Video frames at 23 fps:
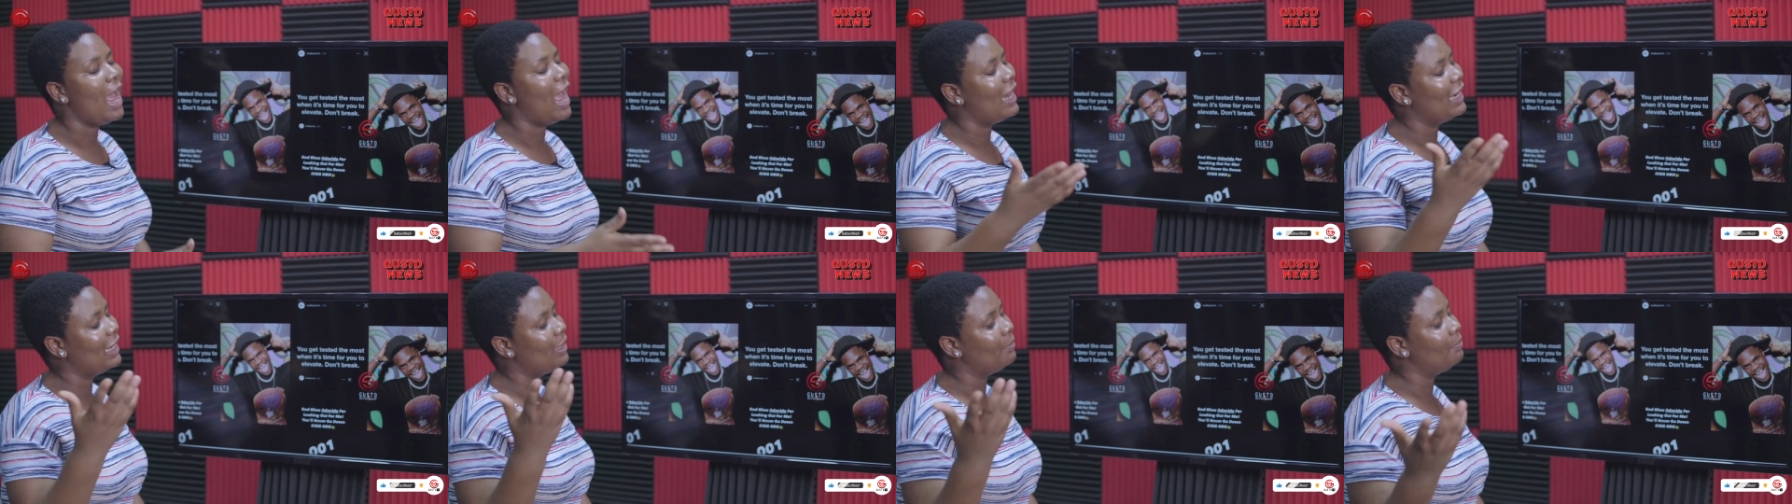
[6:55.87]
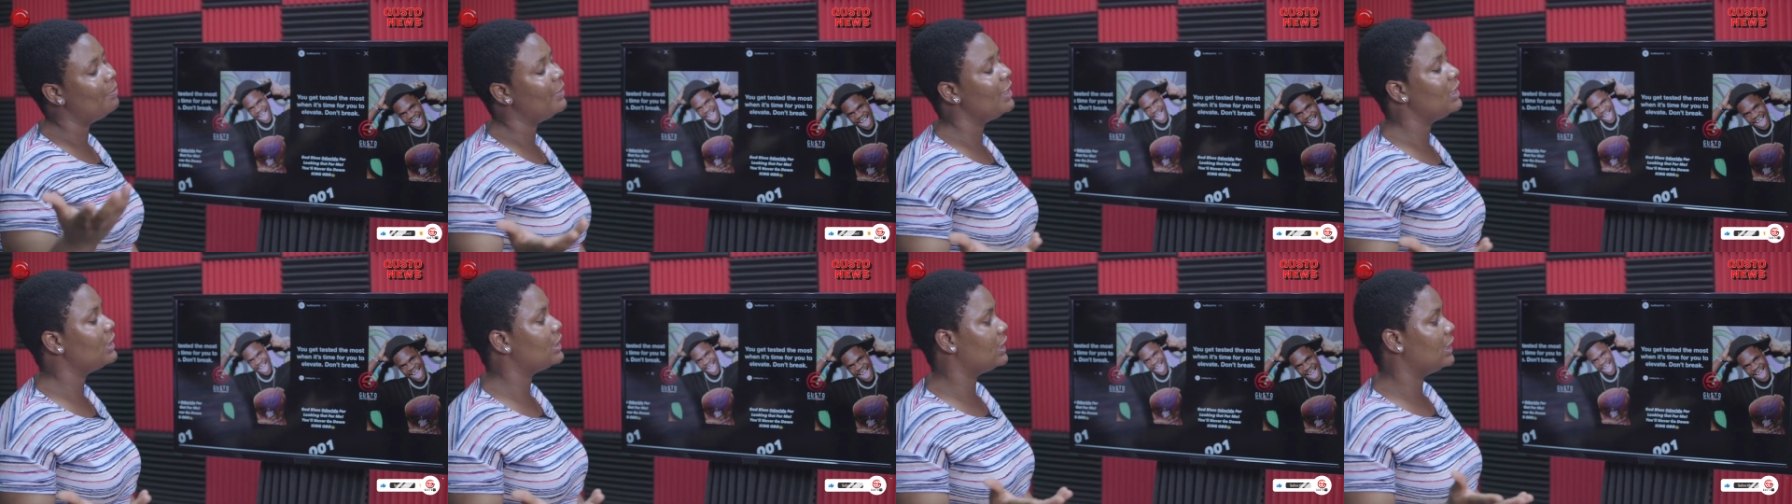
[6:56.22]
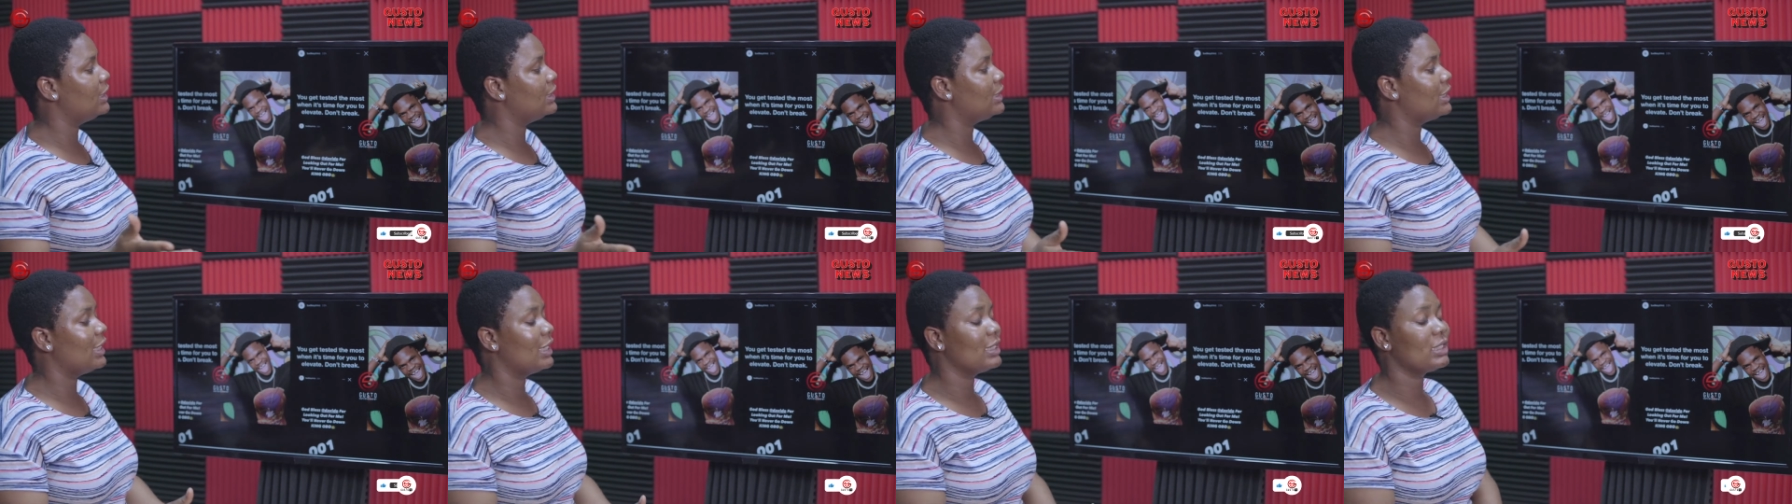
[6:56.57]
And amidst
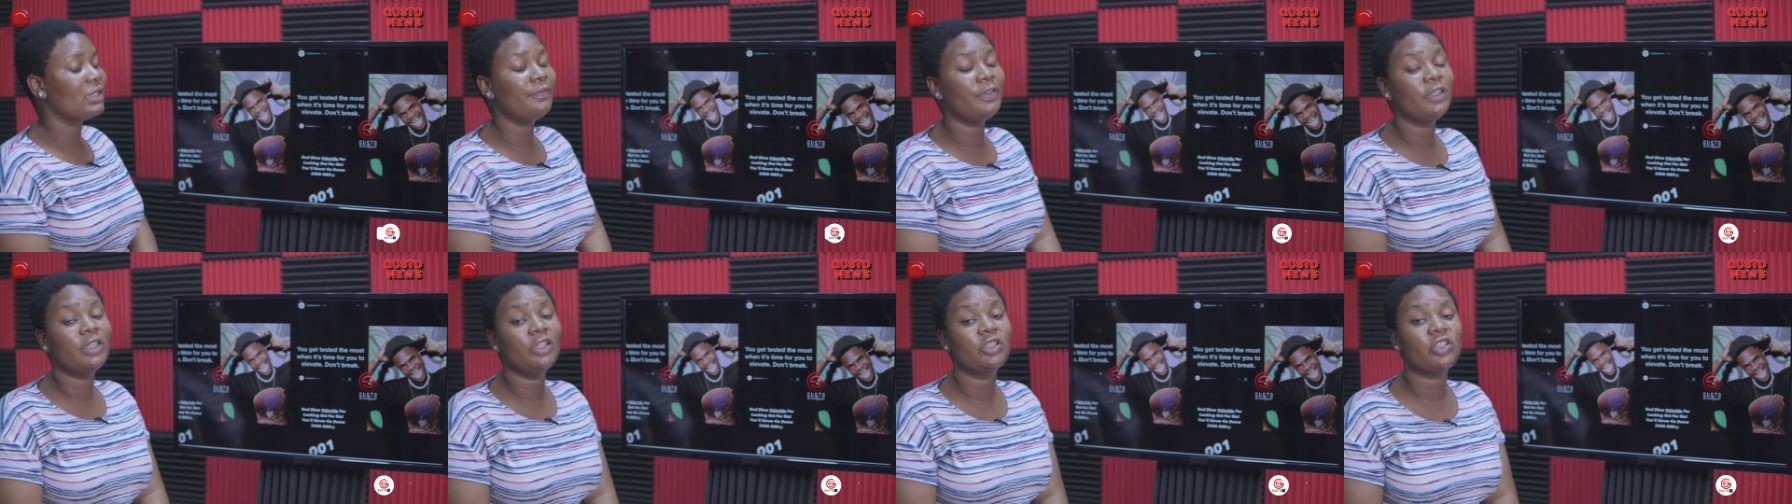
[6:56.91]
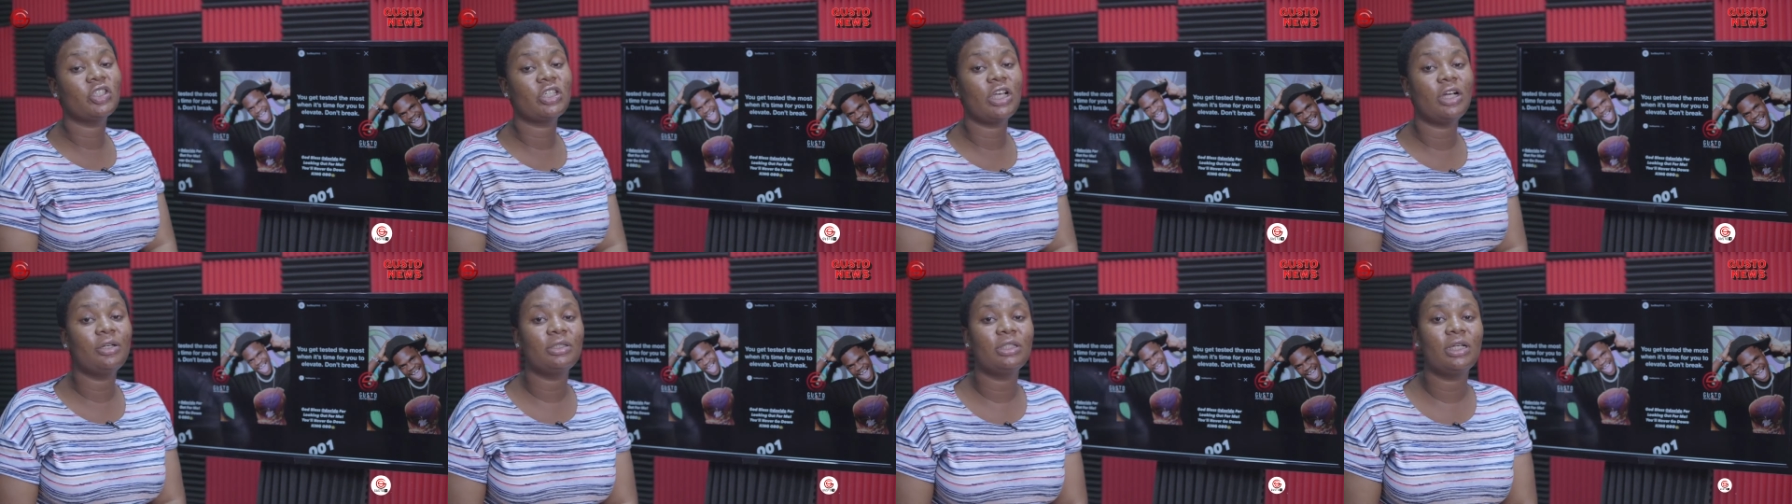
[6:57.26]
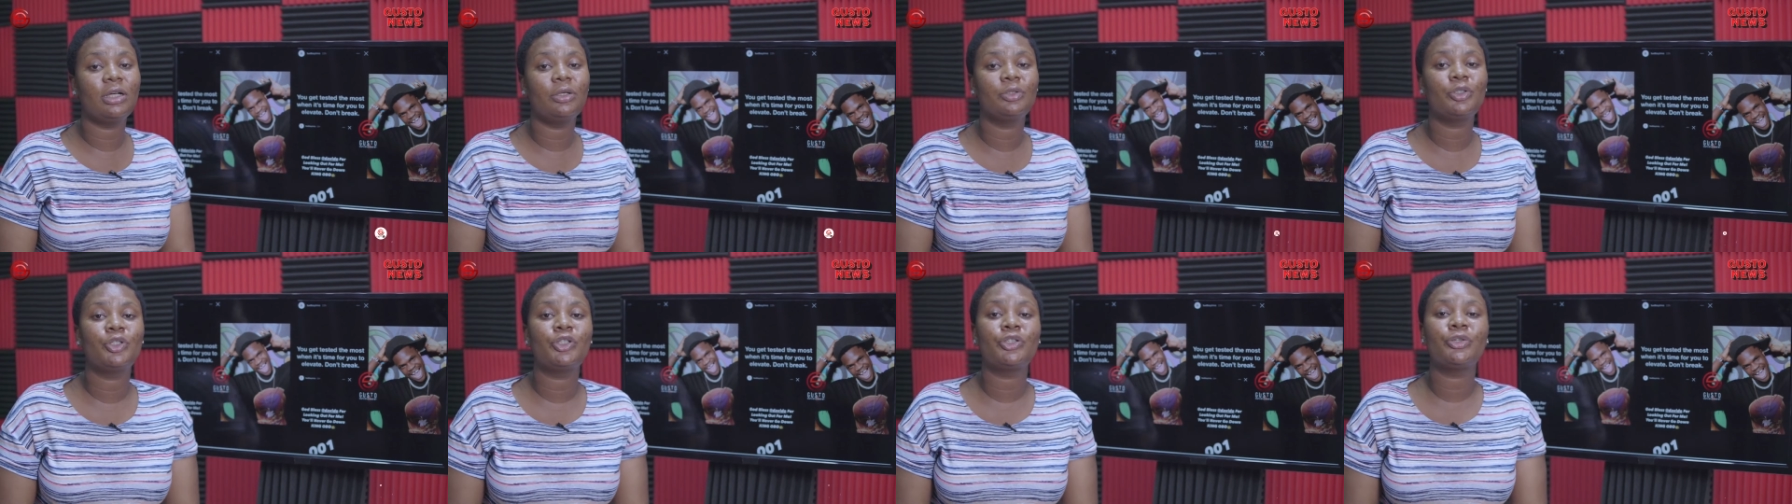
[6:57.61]
this, he has given a shout
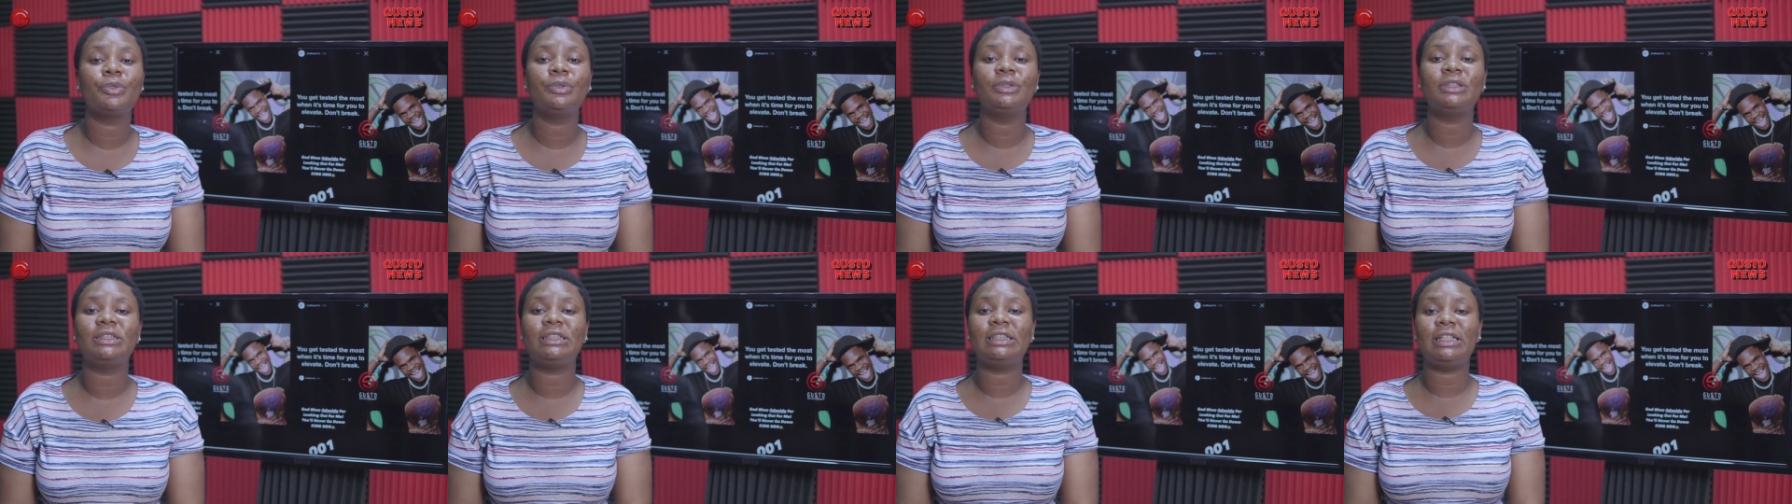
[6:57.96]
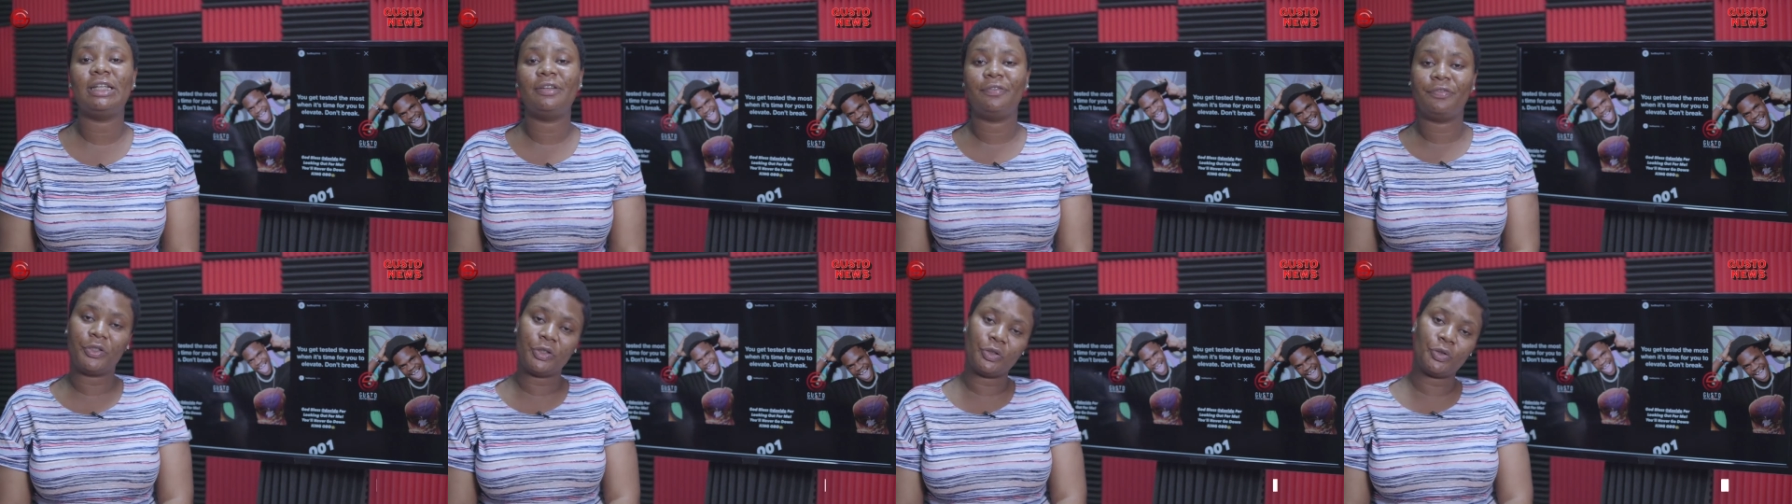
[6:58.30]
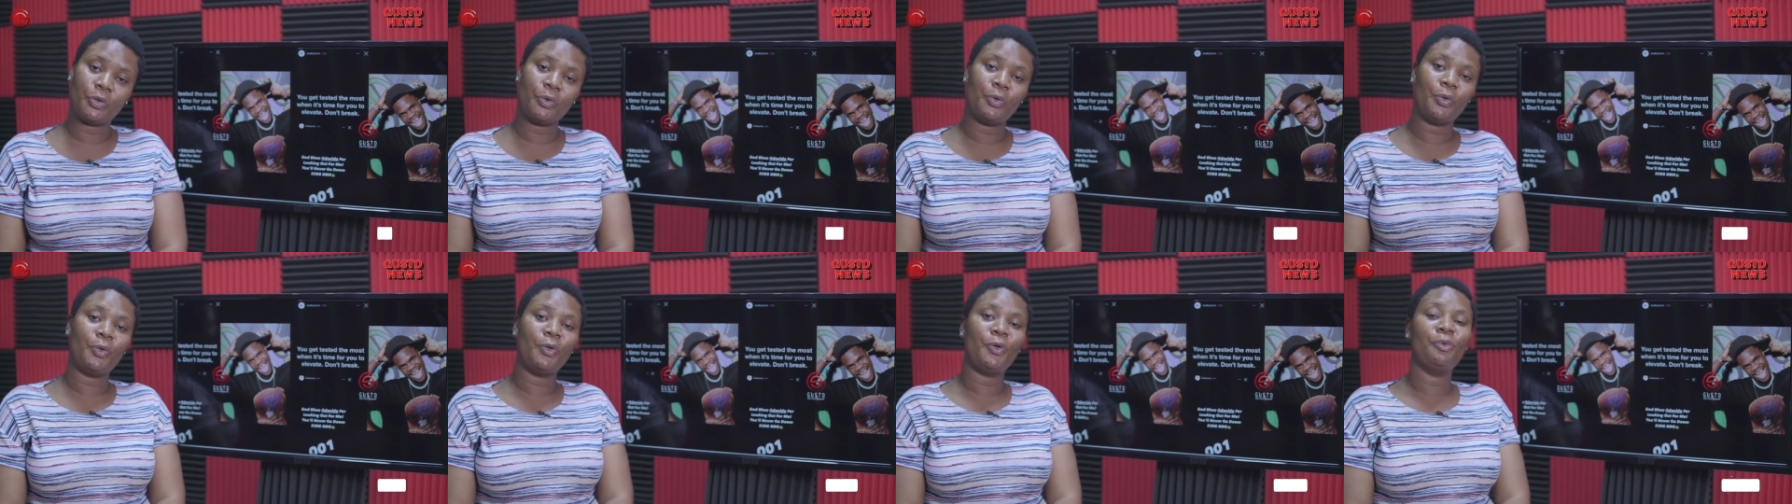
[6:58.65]
out to
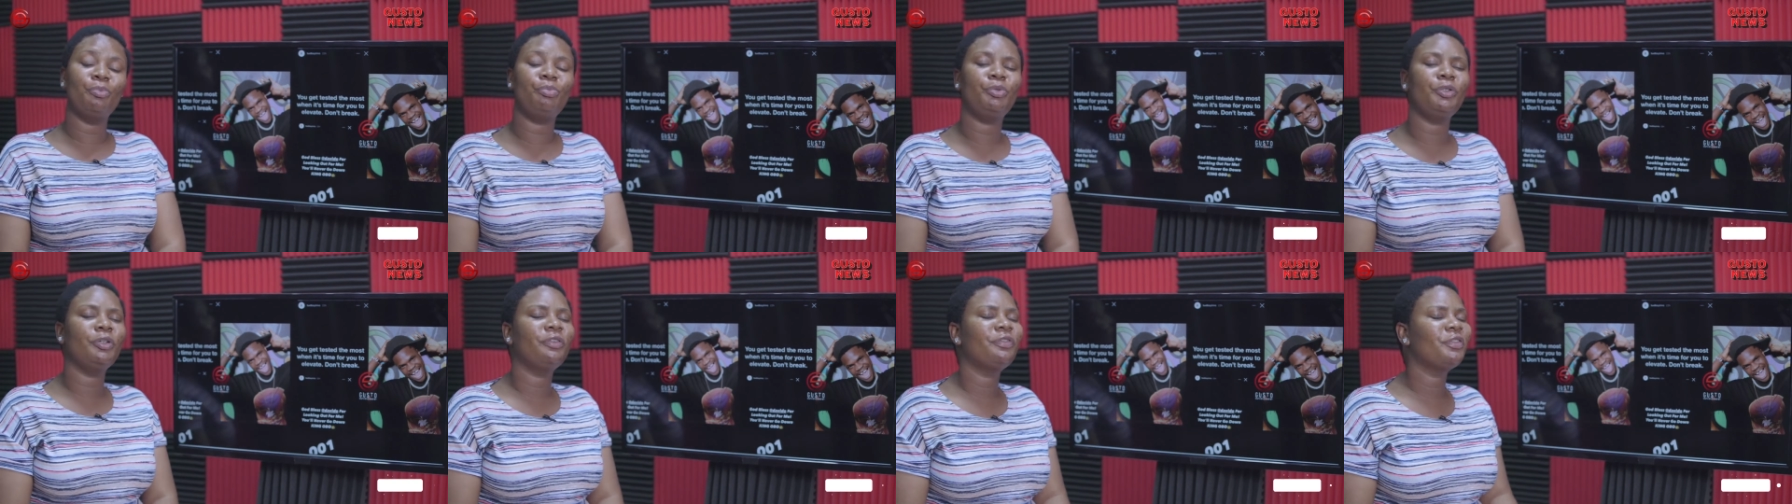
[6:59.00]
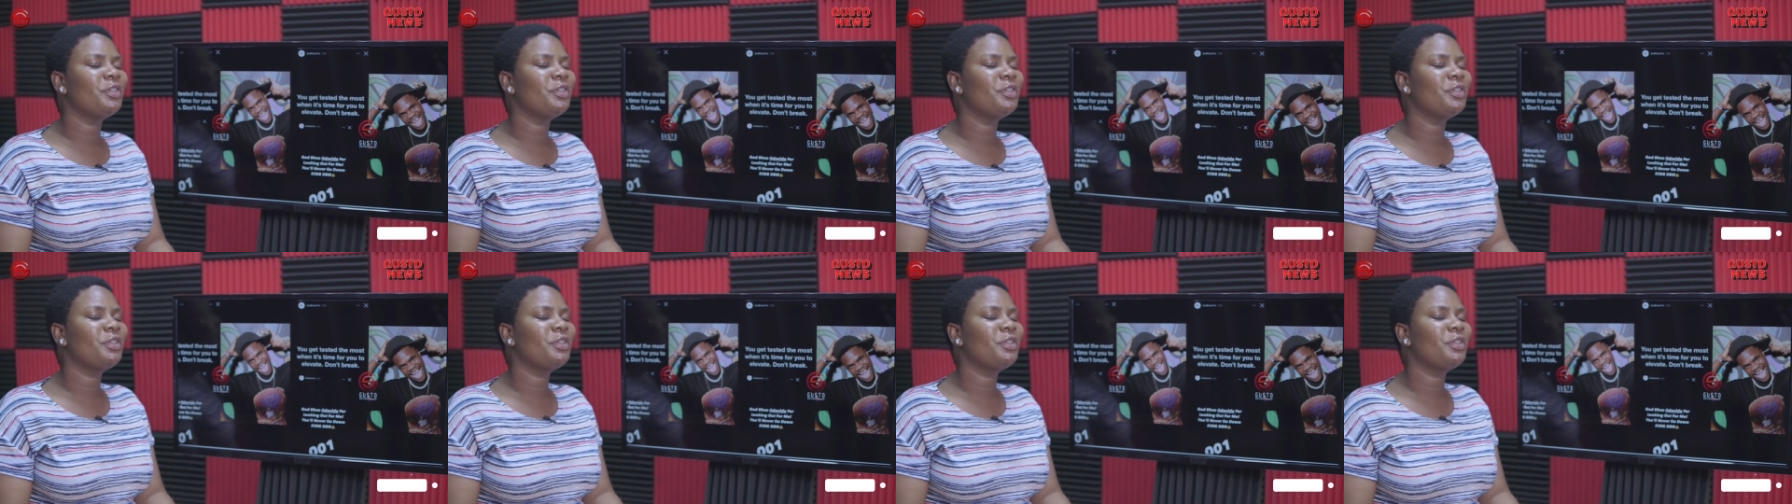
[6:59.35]
Davido OBO.